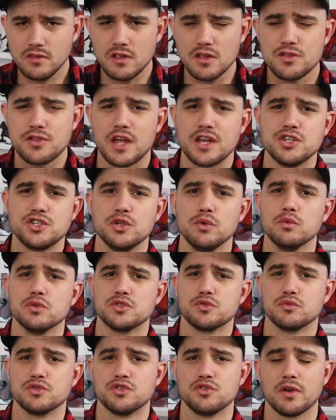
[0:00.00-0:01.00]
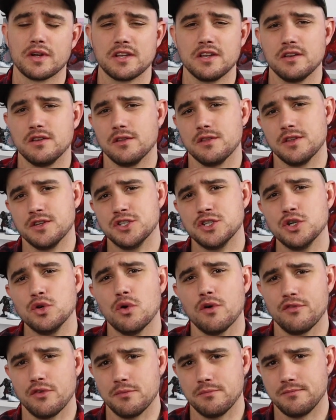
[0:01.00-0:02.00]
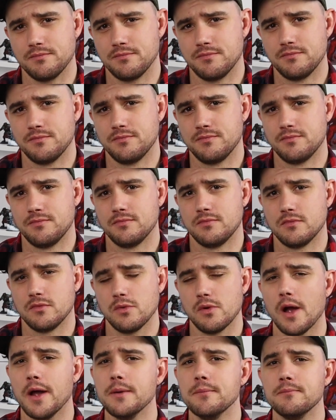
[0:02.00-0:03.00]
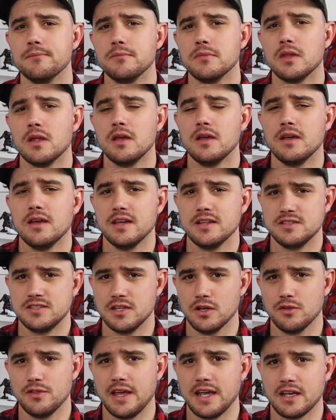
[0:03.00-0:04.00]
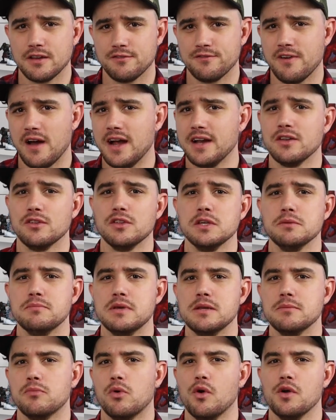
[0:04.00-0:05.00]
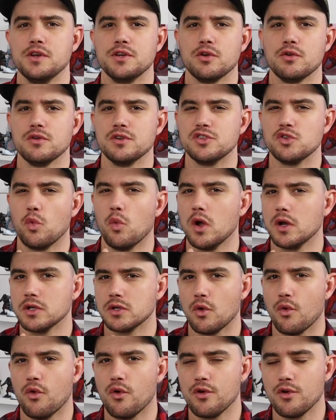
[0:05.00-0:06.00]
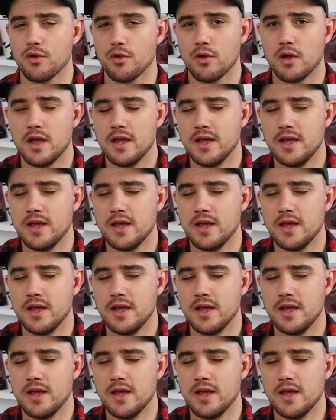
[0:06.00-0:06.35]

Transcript: then she was restricted to the 2 of them, right? Until they could finally pinpoint her into one corner